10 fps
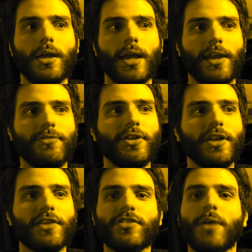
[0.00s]
And I feel
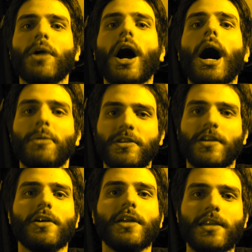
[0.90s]
like some
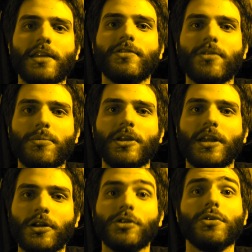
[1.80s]
commentary needs to be
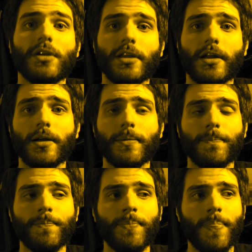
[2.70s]
included here.
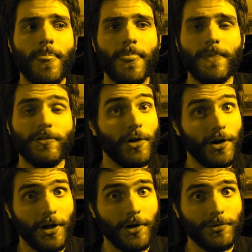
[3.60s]
So
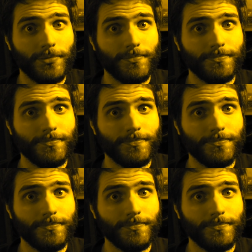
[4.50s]
here it goes.